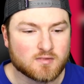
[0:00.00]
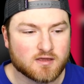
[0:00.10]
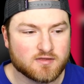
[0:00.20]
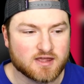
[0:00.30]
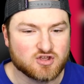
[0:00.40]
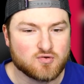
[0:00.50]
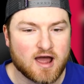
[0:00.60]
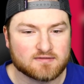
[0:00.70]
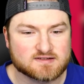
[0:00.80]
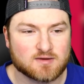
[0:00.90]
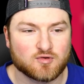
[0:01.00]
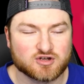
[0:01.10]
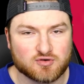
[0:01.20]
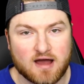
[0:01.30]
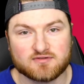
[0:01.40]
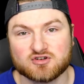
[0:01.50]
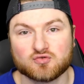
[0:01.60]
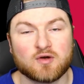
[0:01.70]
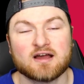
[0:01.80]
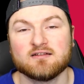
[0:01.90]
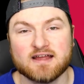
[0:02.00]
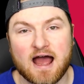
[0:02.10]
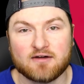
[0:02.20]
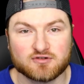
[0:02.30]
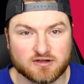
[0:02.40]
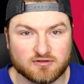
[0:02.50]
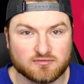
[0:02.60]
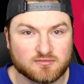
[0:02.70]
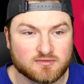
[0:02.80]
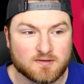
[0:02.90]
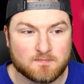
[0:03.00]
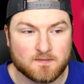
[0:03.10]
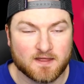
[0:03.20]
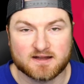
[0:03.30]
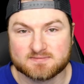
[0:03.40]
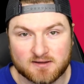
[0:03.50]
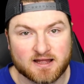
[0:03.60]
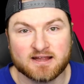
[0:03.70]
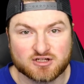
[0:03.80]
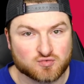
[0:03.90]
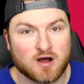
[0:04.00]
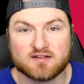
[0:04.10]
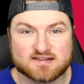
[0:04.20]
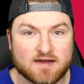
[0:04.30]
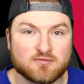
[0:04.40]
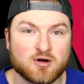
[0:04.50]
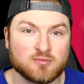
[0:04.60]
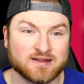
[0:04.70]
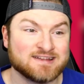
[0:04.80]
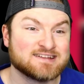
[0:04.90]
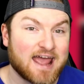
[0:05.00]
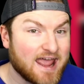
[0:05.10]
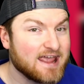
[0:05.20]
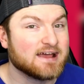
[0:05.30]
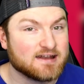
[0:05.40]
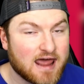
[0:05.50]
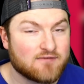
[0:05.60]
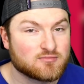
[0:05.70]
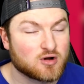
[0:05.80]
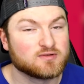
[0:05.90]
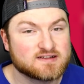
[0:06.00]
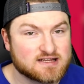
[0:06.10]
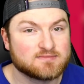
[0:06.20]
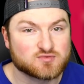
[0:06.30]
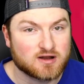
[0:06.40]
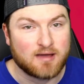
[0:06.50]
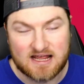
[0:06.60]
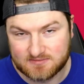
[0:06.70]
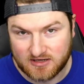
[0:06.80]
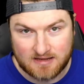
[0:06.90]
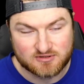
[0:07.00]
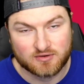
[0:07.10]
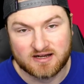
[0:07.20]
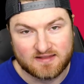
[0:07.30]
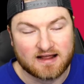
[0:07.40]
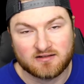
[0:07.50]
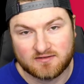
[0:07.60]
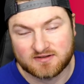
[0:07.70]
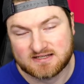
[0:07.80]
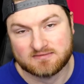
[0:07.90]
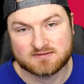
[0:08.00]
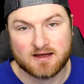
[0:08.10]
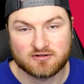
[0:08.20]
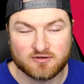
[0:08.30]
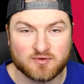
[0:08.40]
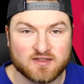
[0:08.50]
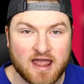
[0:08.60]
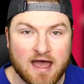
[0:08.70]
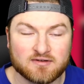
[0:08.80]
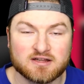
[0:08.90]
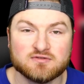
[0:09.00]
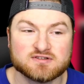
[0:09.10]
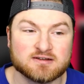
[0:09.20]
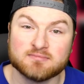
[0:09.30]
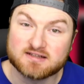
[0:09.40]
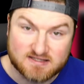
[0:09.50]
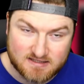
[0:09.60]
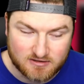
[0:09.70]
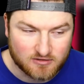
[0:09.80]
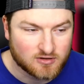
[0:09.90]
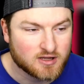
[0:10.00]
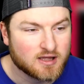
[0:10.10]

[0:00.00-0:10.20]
that you have someone drafted directly after you that is playing as well as Evan Mobley is, and Evan Mobley's team is winning basketball games, granted that Cleveland team is better than what they have in Houston, but still,